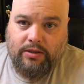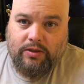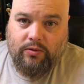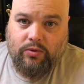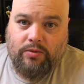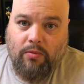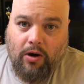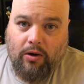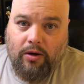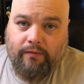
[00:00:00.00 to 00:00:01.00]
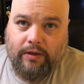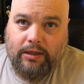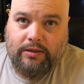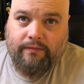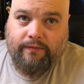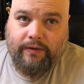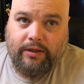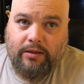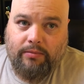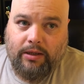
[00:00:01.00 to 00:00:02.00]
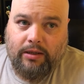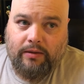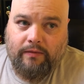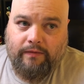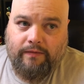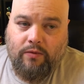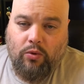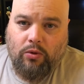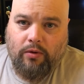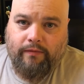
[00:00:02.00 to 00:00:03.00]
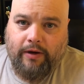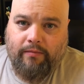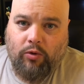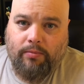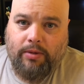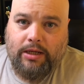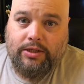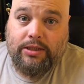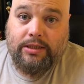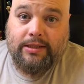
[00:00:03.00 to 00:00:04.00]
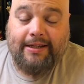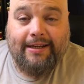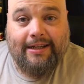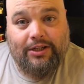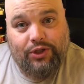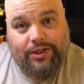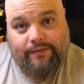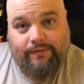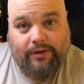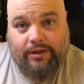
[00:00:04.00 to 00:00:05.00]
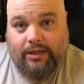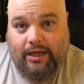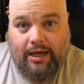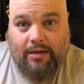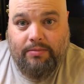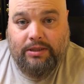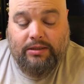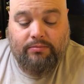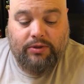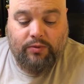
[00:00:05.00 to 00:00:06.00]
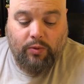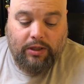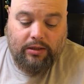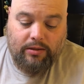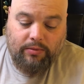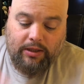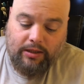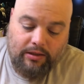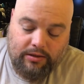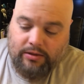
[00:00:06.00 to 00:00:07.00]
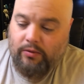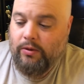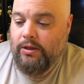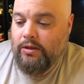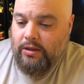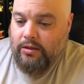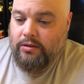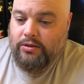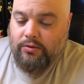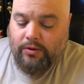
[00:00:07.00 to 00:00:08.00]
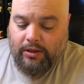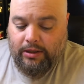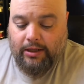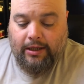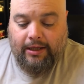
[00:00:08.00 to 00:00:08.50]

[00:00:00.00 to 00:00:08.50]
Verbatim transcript: So tomorrow I've got to fill in about 4 or 5 more pages just to fill in the gaps between the beginning of the story and the end of the story.